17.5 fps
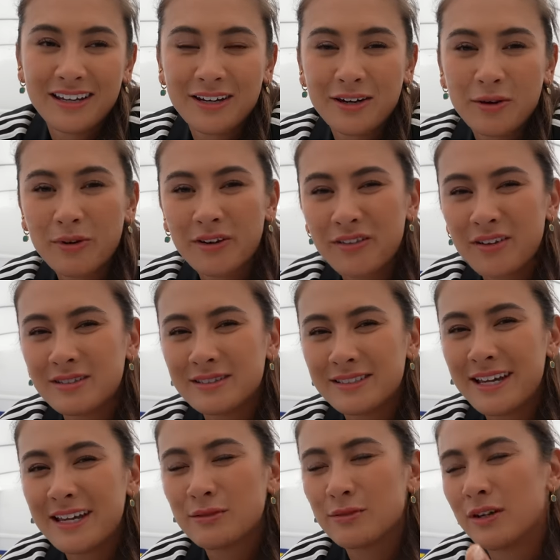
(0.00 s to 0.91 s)
You know one of those
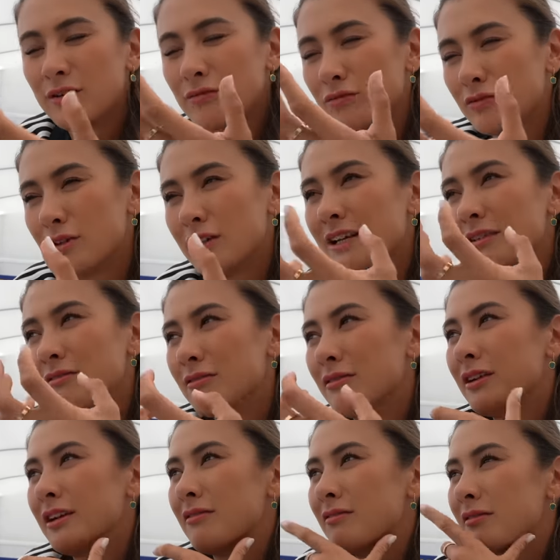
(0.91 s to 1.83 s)
days where you really,
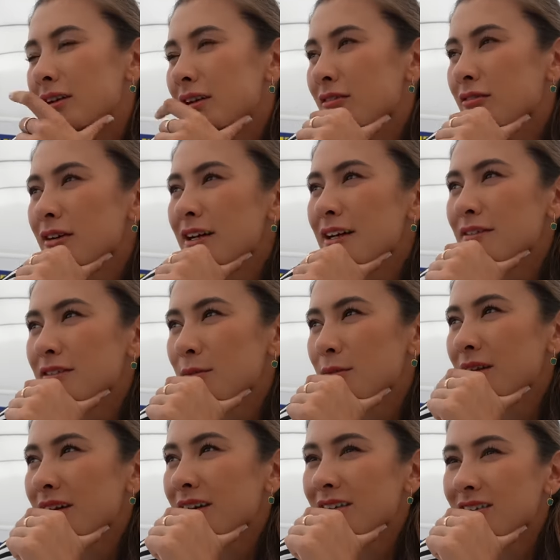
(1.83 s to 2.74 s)
really, really crave
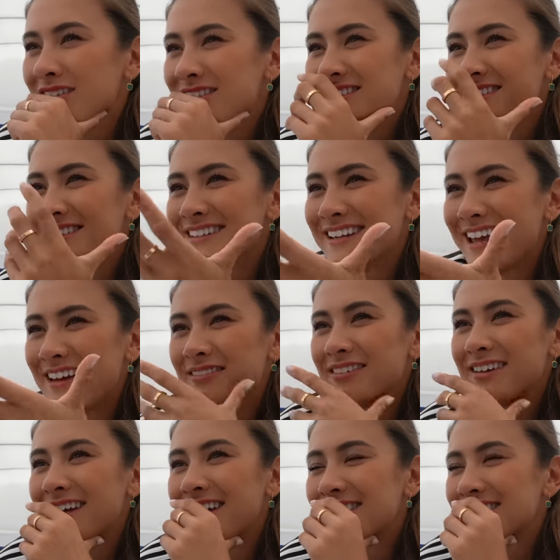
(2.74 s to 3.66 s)
something and you just
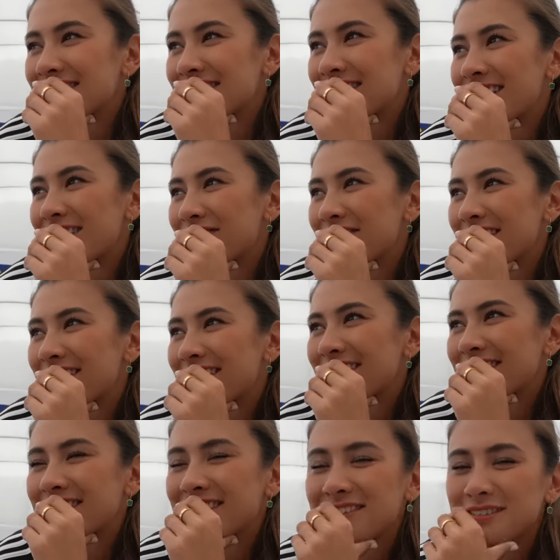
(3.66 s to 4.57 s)
never get to have it,
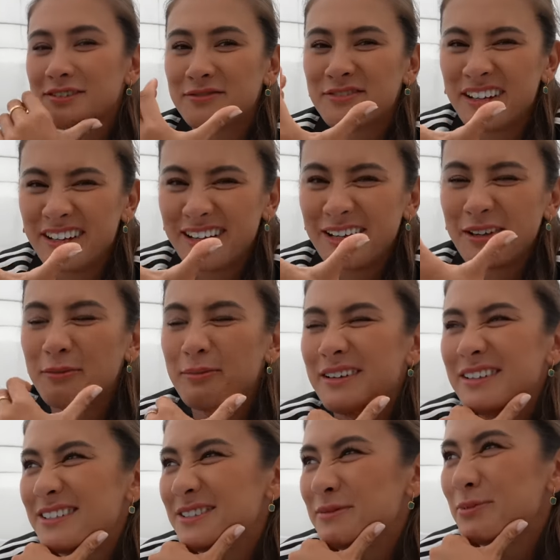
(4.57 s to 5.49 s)
and then you just feel a little
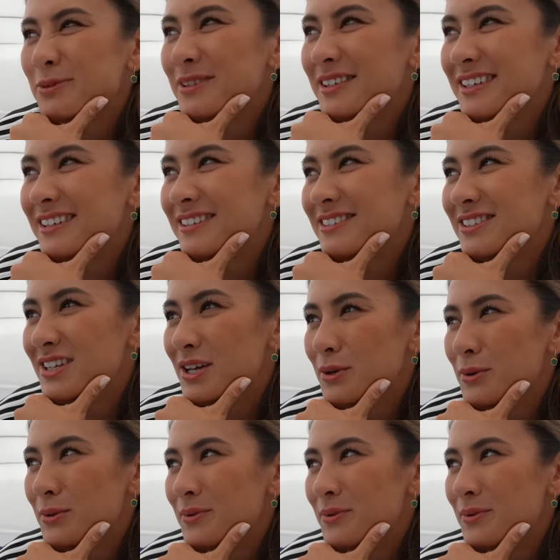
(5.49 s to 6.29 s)
bit disappointed, so...